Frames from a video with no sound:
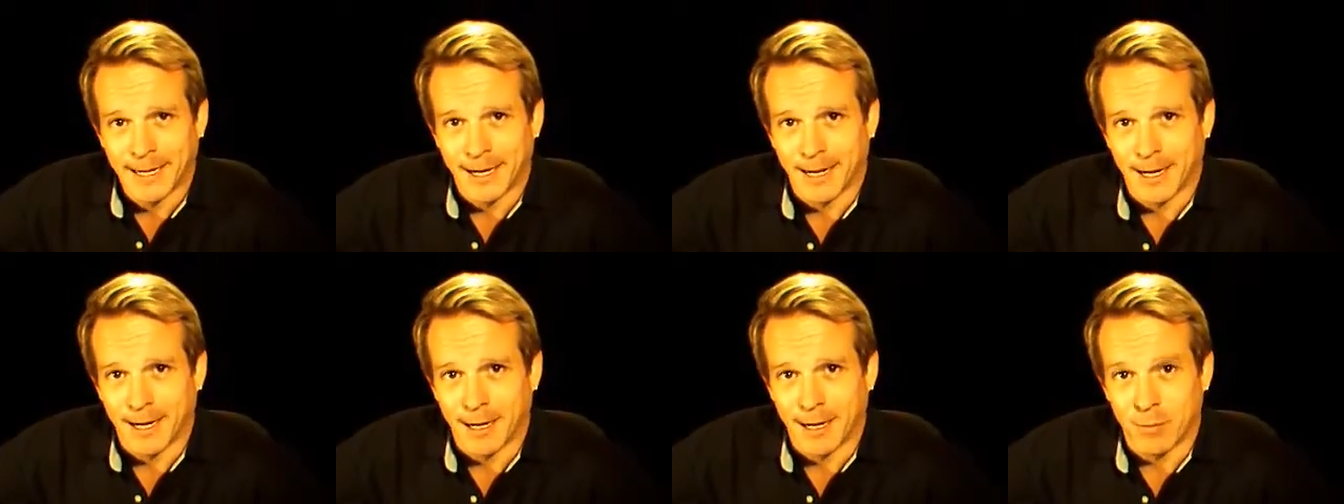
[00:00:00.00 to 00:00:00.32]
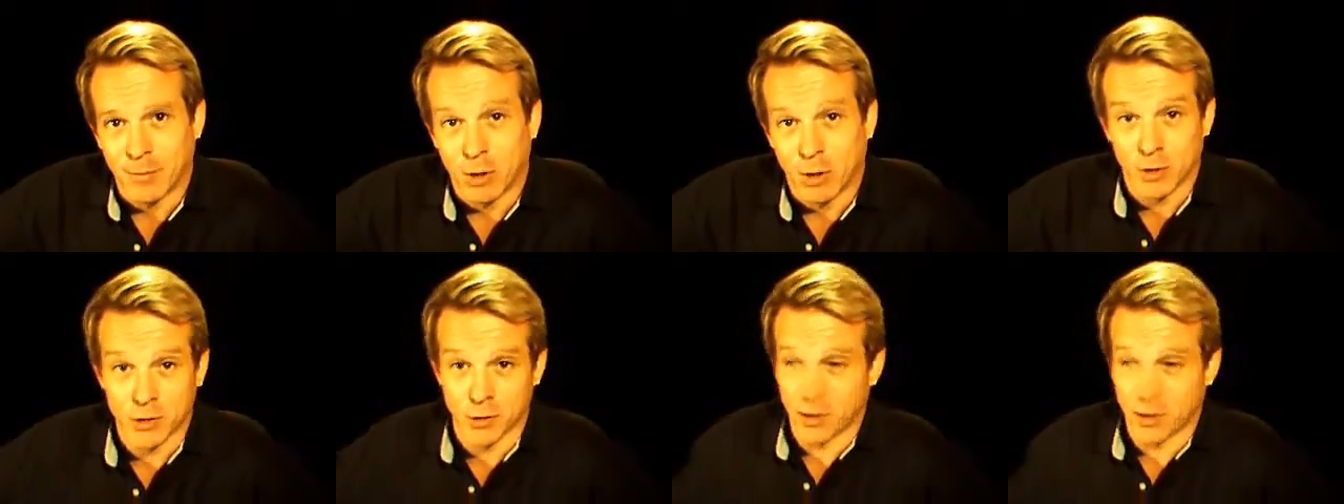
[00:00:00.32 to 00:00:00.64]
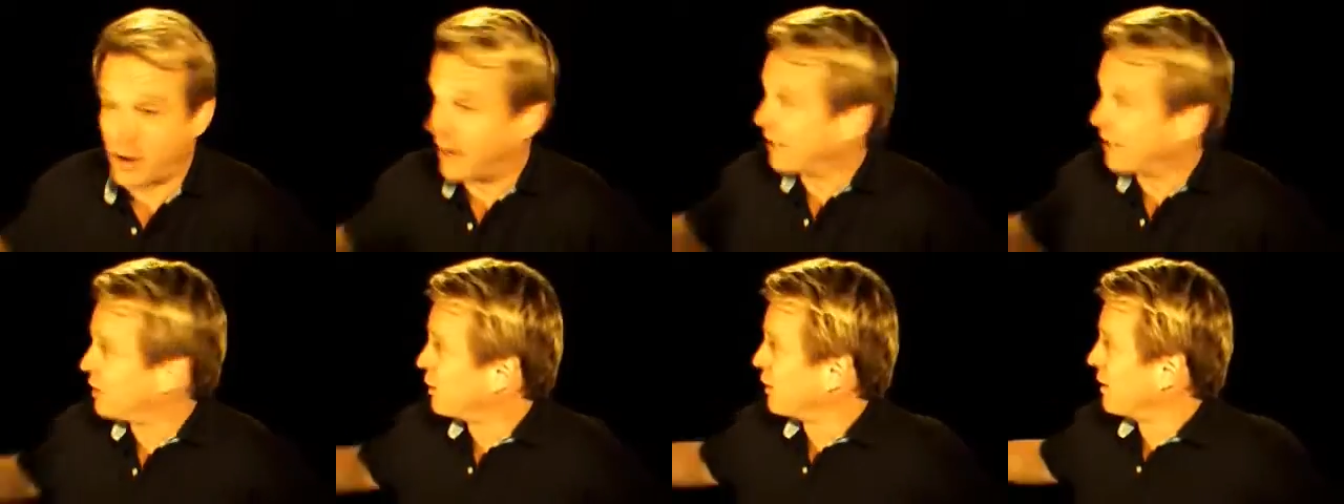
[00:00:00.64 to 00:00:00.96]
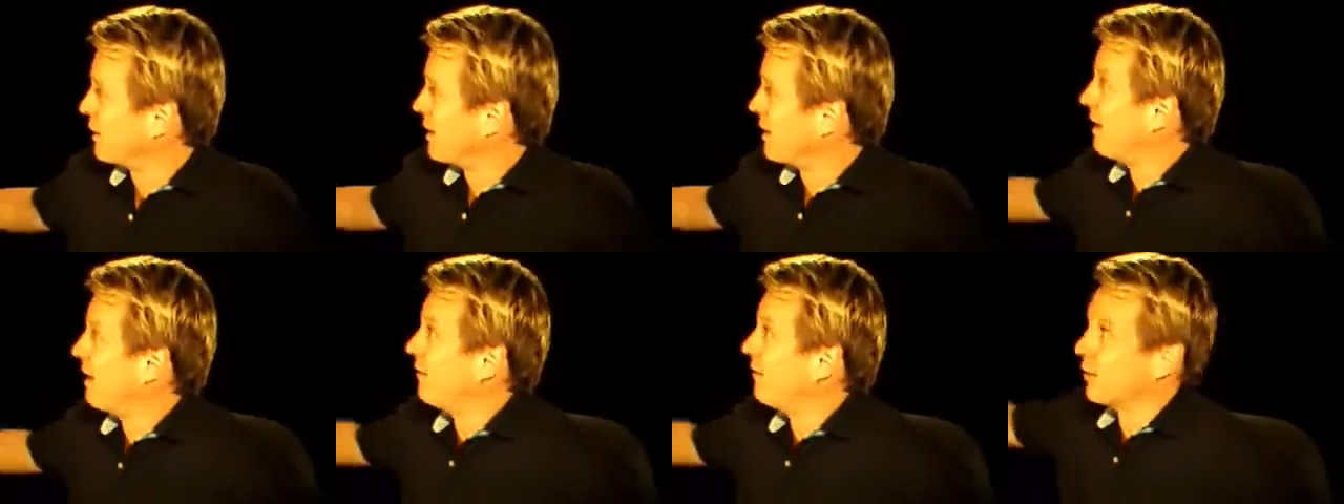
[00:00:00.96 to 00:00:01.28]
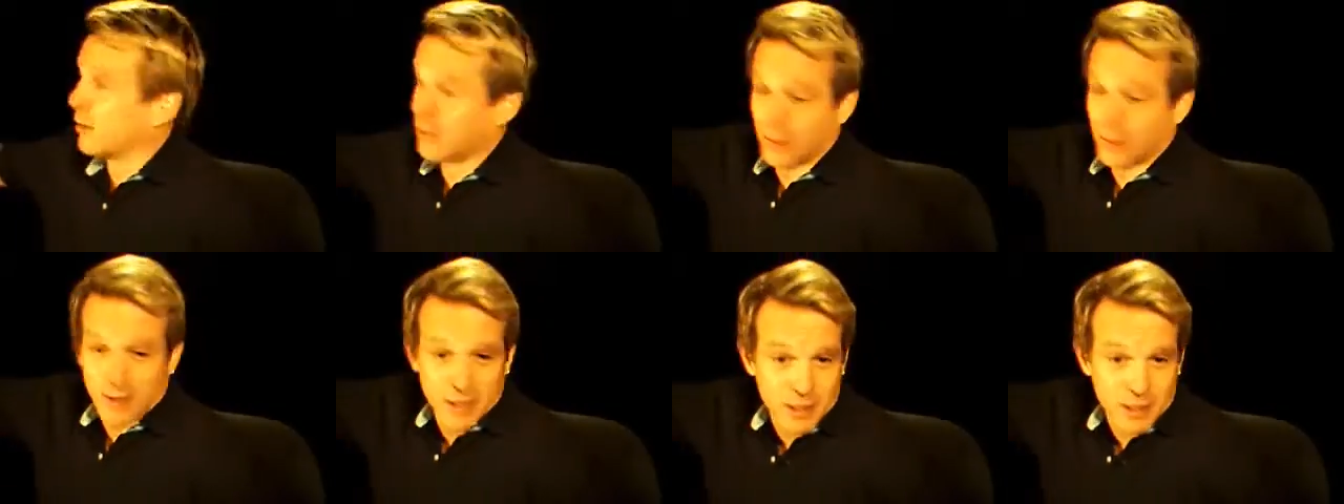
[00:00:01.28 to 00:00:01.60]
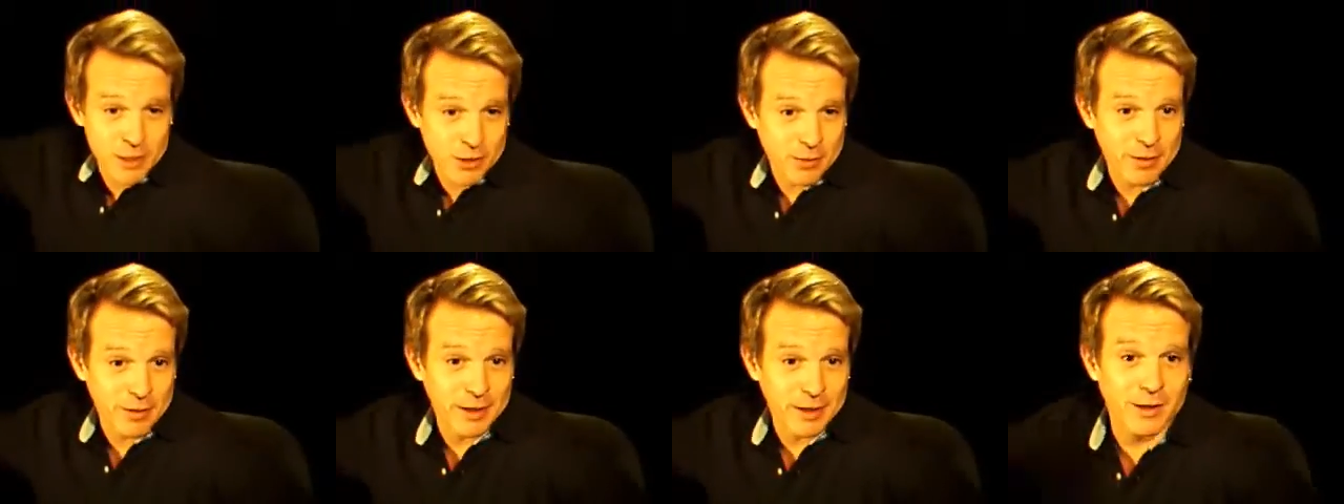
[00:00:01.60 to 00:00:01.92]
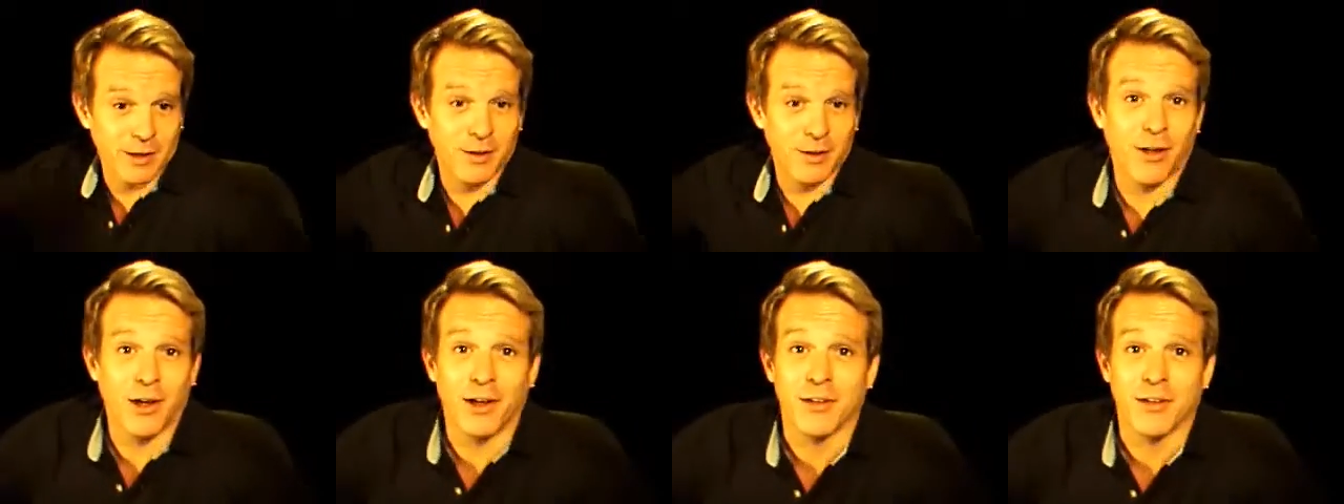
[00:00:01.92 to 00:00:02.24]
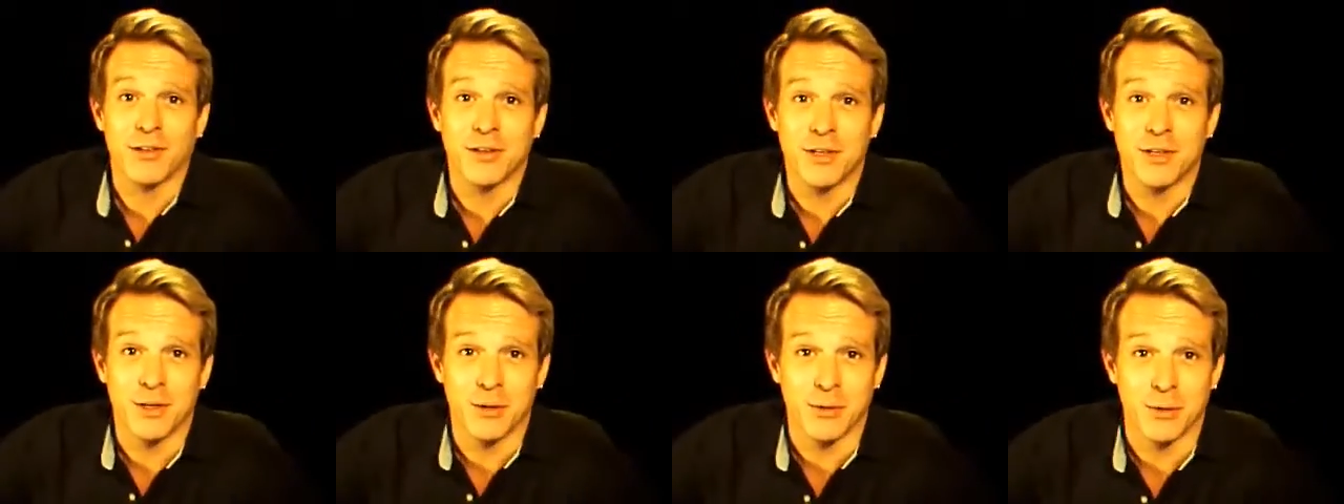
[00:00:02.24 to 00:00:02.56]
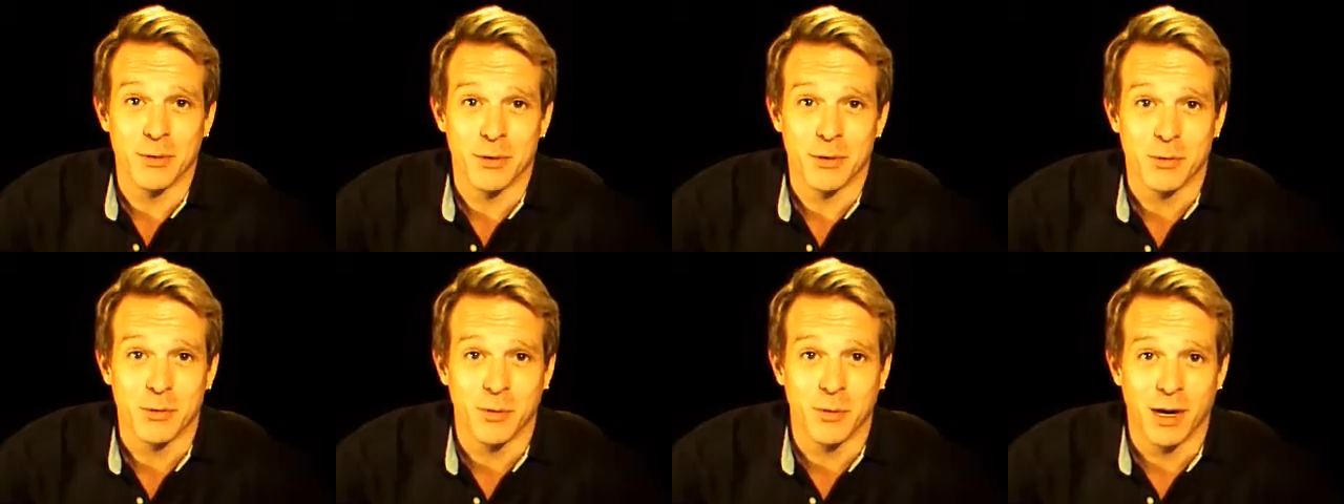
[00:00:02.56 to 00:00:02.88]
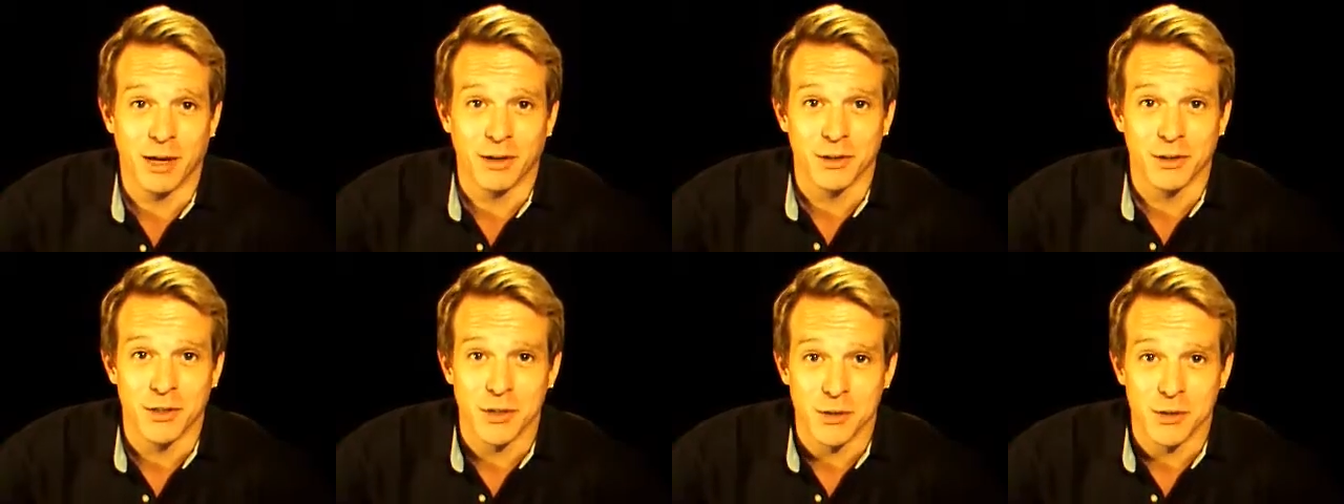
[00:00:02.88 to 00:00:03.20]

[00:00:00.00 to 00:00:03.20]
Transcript: Um, also actually have a green screen cloth too as well.